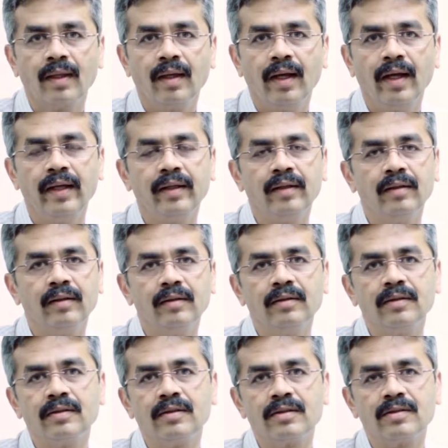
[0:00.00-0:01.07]
Hi,
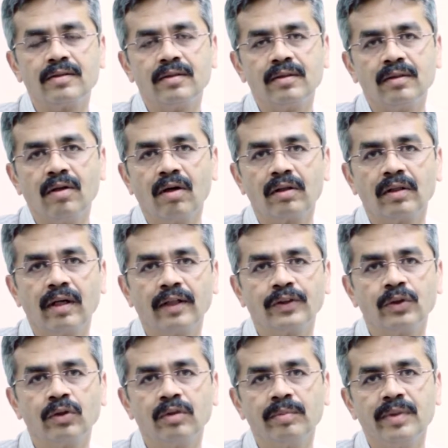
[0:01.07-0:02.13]
this is Doctor
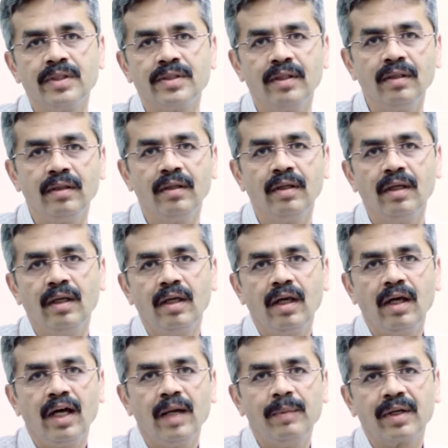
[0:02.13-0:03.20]
Ashok B C.
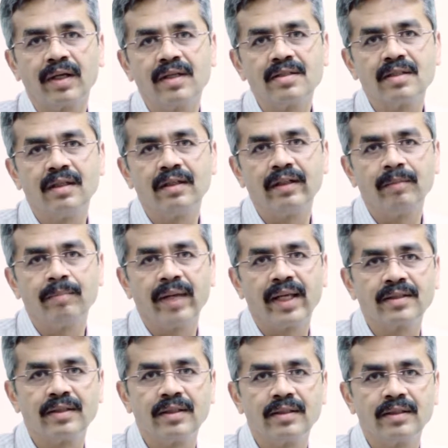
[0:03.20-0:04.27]
I'm a consultant
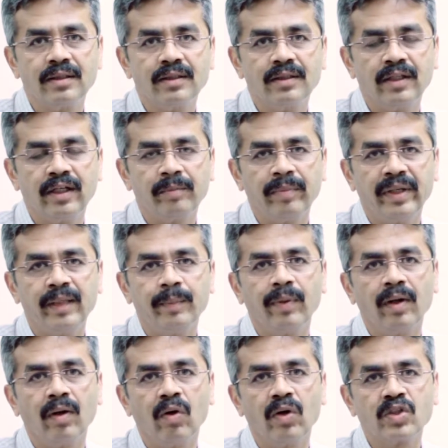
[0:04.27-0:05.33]
plastic surgeon at
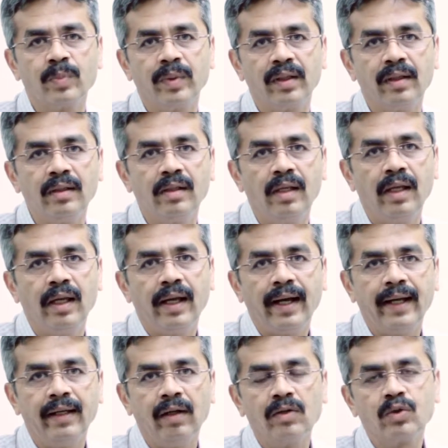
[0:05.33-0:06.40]
Manipal Hospital.
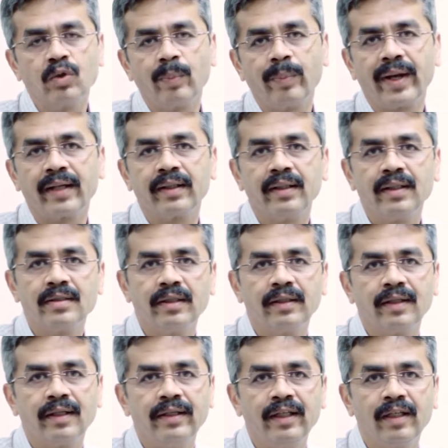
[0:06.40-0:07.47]
I also practice at
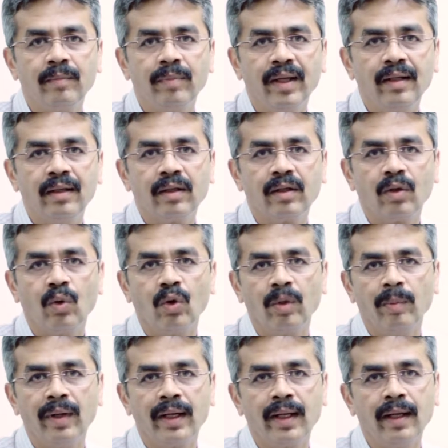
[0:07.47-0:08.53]
Clinicwell,
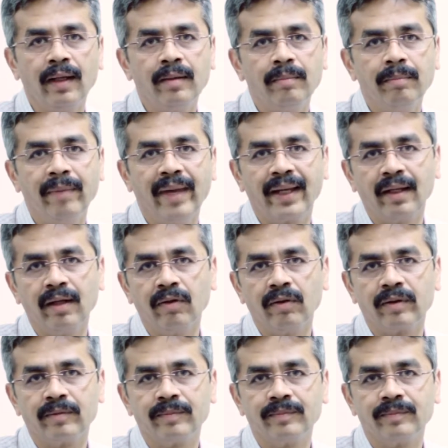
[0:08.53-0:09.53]
Koramangala, Bangalore.